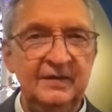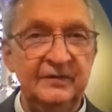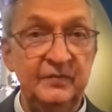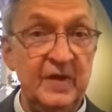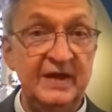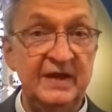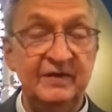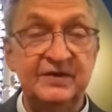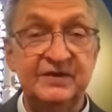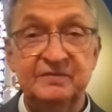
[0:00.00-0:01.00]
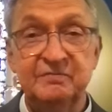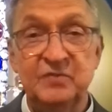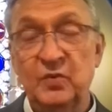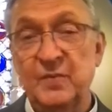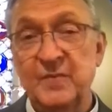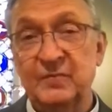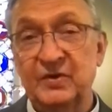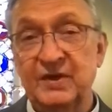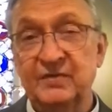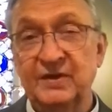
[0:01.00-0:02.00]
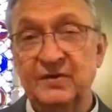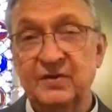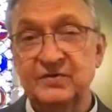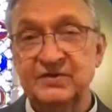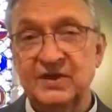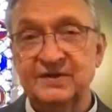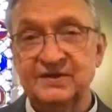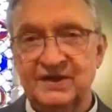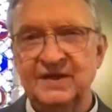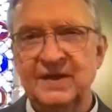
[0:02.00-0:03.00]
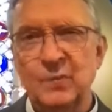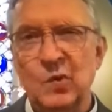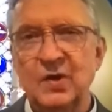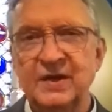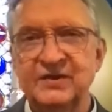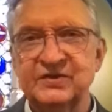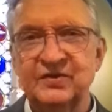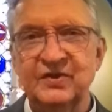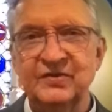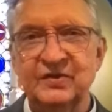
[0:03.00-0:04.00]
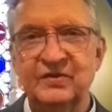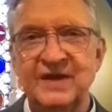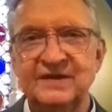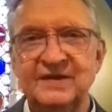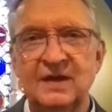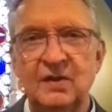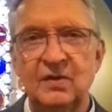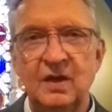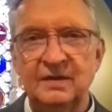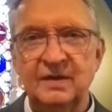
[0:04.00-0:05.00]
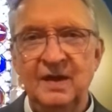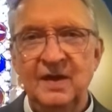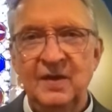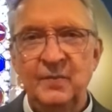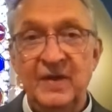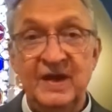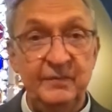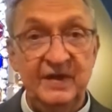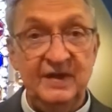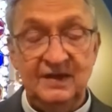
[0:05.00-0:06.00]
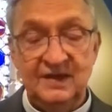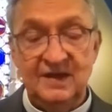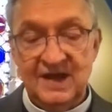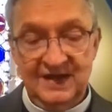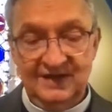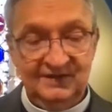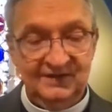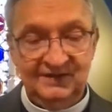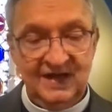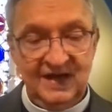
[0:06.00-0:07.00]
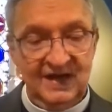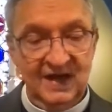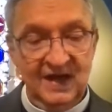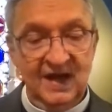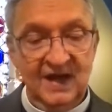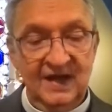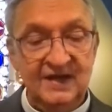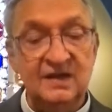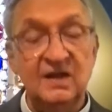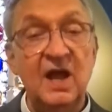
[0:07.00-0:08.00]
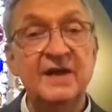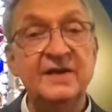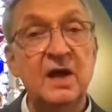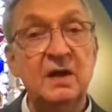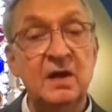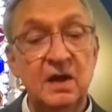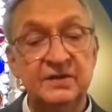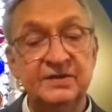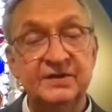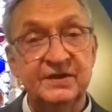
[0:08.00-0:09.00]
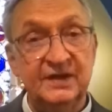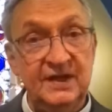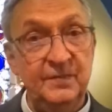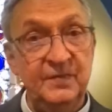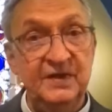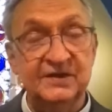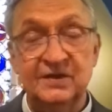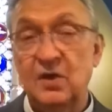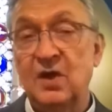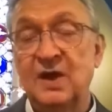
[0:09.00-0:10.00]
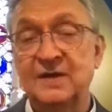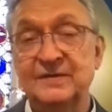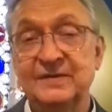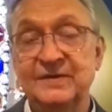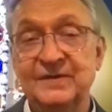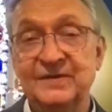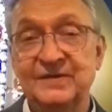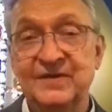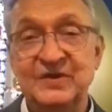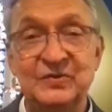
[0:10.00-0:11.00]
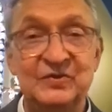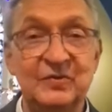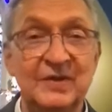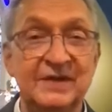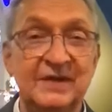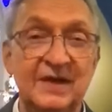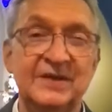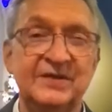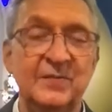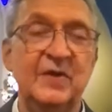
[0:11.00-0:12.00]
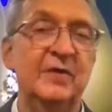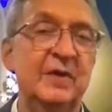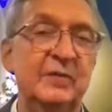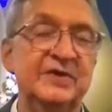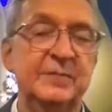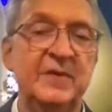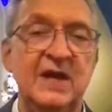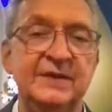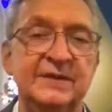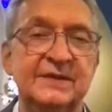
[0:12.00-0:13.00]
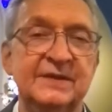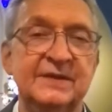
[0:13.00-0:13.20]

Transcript: Many of us who remember hearing those on Sunday mornings during the great Decalogue may have been inclined to say, "Incline our hearts to keep this law," the usual and customary response.